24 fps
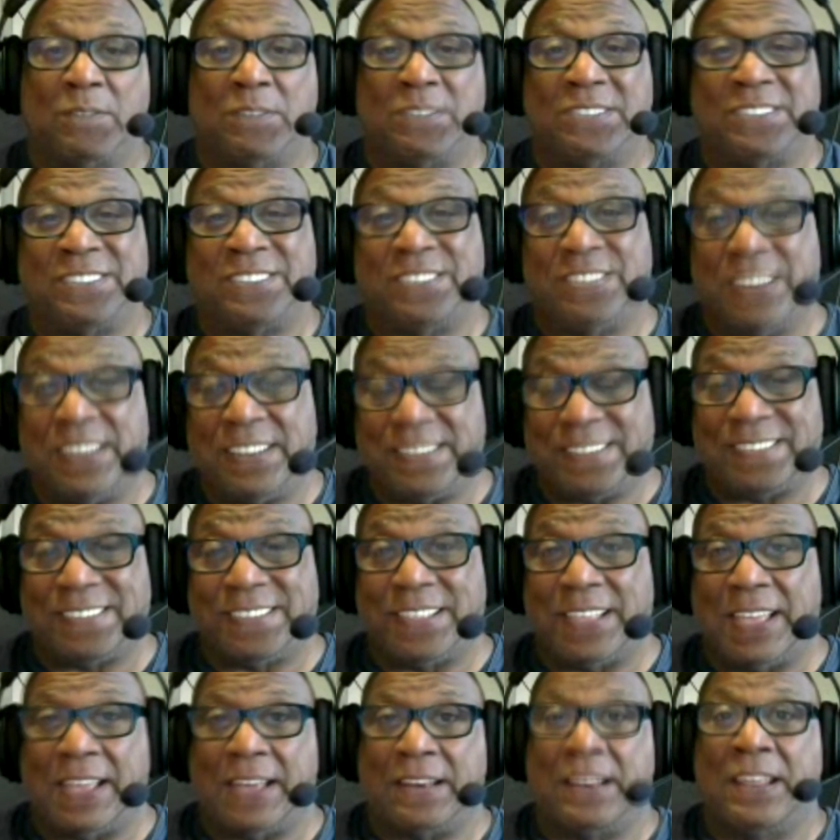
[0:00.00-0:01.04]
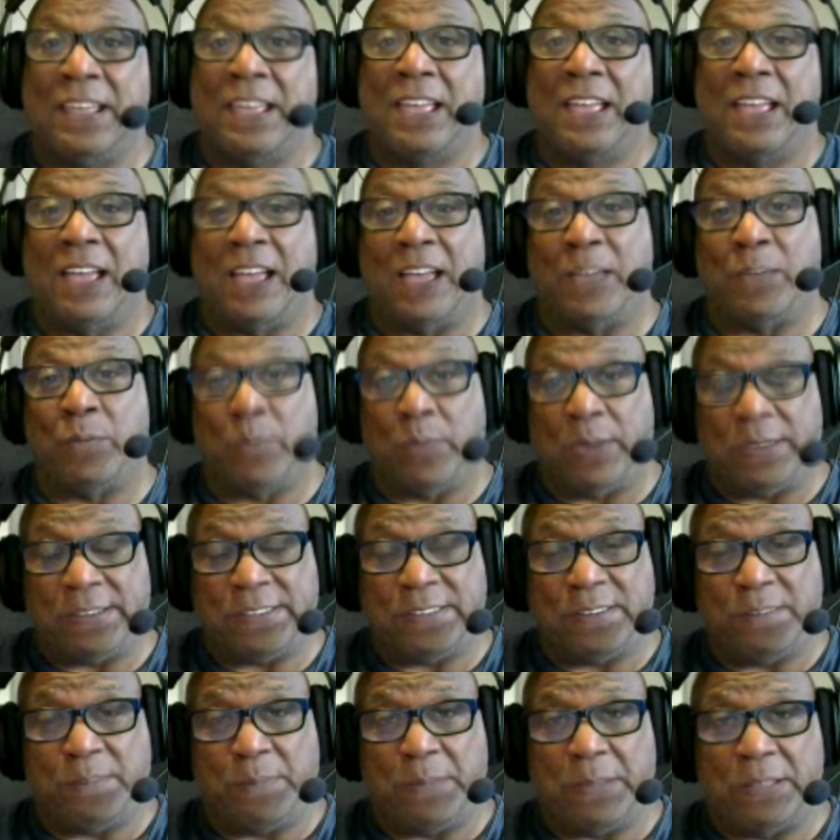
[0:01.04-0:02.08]
Well, since then, I
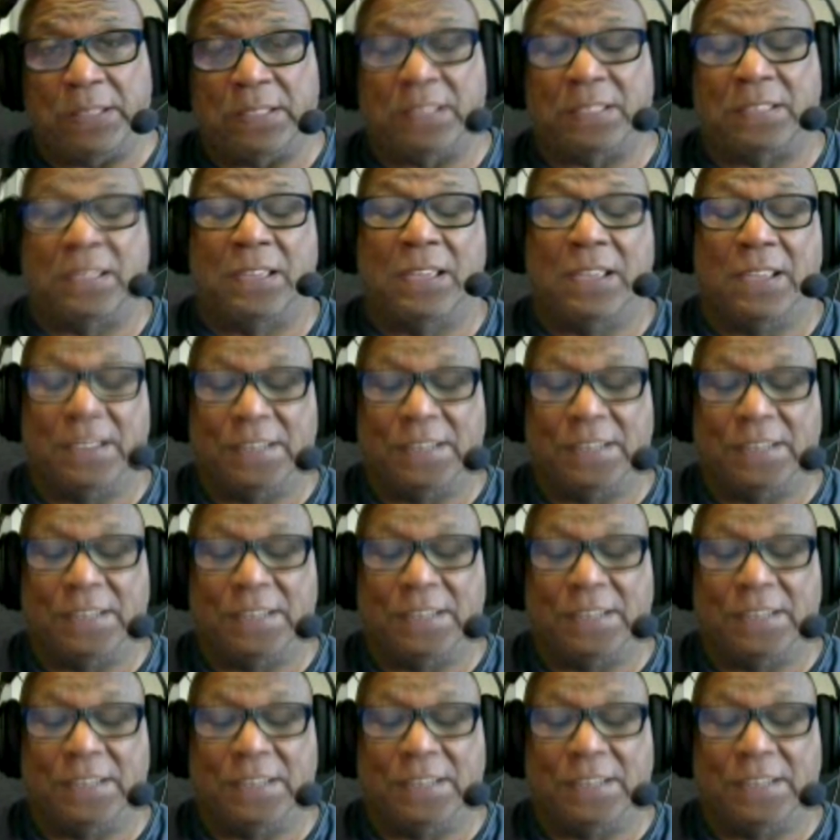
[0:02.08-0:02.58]
waited a month.